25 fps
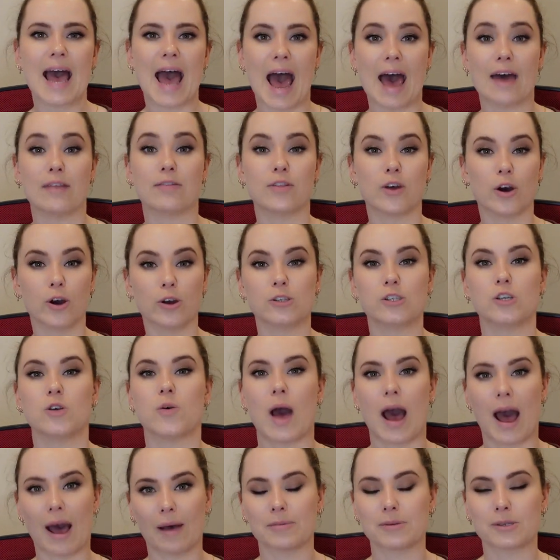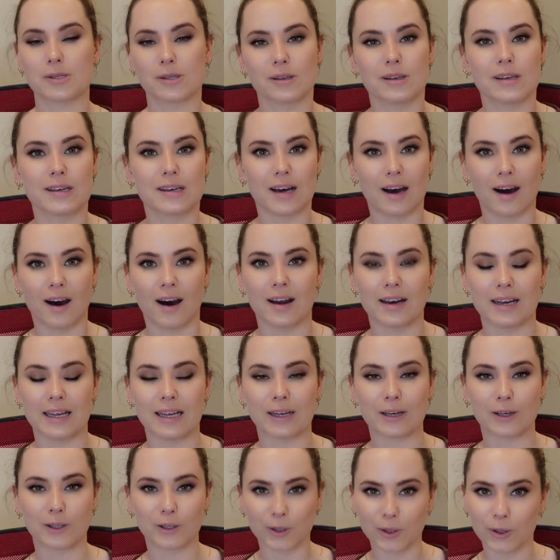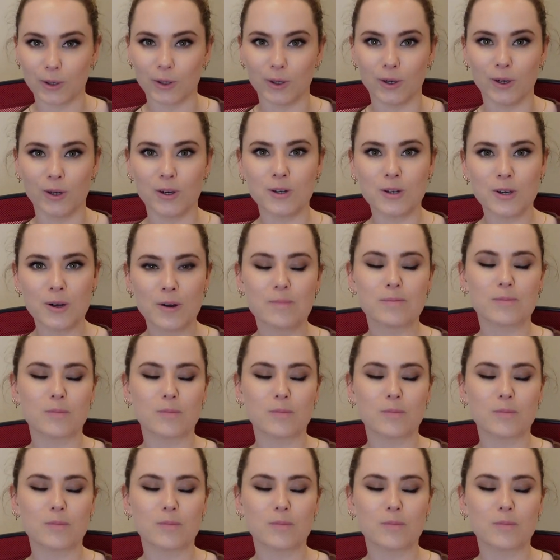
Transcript: and those you absolutely can't include.